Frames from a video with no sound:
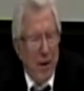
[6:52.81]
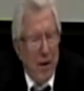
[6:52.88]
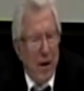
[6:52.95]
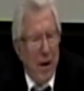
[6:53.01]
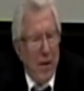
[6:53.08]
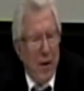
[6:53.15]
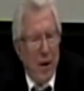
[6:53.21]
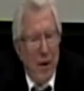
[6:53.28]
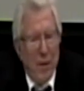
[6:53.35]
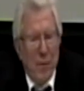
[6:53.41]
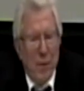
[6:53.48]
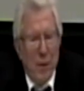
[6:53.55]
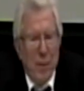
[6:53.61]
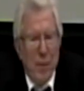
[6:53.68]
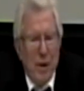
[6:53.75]
And then a
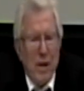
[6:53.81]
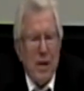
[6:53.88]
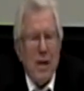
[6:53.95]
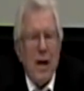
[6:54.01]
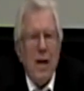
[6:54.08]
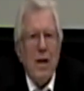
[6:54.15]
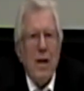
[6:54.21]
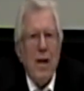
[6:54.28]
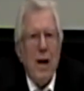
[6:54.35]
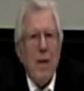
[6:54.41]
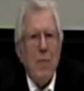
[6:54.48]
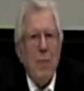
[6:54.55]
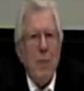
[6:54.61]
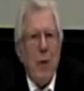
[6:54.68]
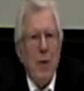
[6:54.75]
few minutes later
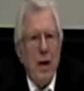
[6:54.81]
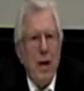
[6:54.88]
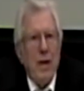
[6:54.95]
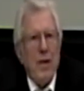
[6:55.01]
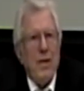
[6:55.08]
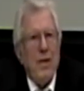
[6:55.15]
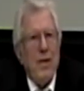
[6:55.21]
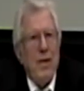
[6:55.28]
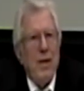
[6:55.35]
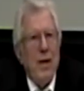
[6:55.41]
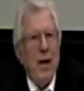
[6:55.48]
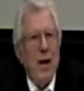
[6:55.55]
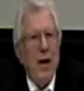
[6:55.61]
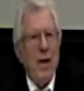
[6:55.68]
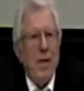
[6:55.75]
came the police,
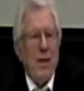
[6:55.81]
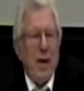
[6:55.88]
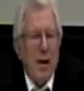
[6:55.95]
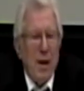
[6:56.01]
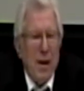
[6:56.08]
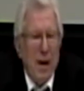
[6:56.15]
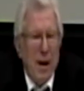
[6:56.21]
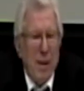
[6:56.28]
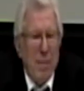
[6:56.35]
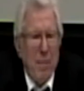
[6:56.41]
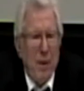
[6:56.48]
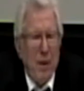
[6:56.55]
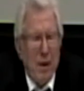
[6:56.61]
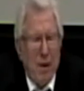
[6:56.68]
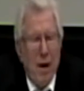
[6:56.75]
and they
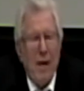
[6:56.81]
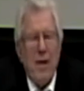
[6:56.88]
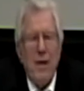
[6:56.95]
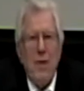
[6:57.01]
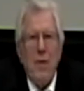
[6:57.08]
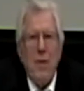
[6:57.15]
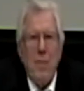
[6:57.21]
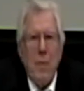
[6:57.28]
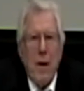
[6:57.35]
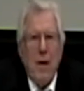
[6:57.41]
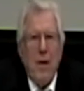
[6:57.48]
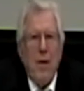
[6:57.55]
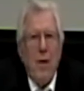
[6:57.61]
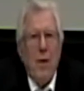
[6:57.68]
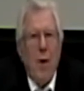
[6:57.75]
came in right into the
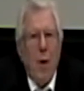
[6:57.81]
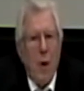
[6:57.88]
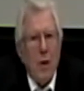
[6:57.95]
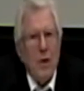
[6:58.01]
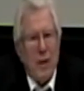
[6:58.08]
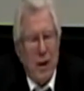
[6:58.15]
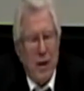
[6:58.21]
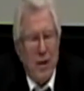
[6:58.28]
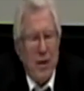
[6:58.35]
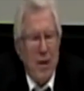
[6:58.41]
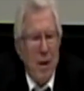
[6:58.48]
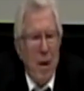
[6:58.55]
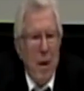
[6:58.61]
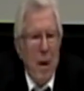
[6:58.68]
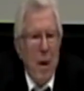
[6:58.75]
middle on horses.
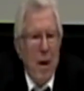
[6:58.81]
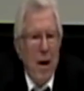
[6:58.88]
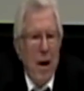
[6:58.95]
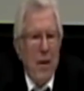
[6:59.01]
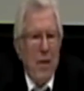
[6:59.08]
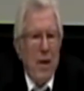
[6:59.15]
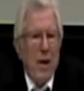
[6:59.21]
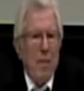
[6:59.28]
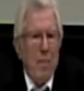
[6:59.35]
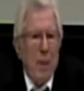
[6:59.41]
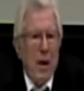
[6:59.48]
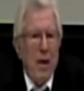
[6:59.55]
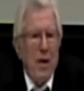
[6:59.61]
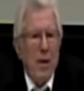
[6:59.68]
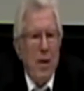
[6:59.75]
And they
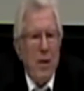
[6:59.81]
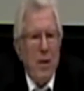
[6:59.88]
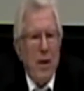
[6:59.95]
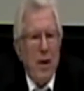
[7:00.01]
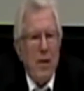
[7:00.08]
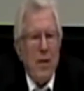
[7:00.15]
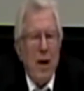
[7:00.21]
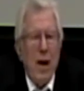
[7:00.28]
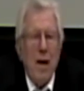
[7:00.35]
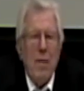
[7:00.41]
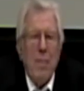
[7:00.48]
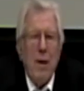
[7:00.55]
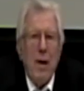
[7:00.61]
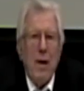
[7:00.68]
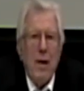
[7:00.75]
beat on the SA
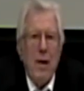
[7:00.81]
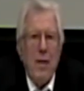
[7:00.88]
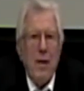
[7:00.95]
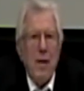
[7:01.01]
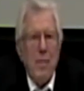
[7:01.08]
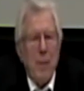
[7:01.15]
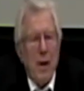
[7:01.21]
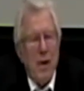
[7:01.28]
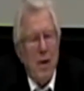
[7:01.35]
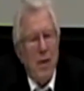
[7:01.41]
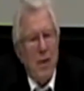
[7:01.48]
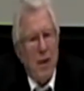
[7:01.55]
men, and they beat on the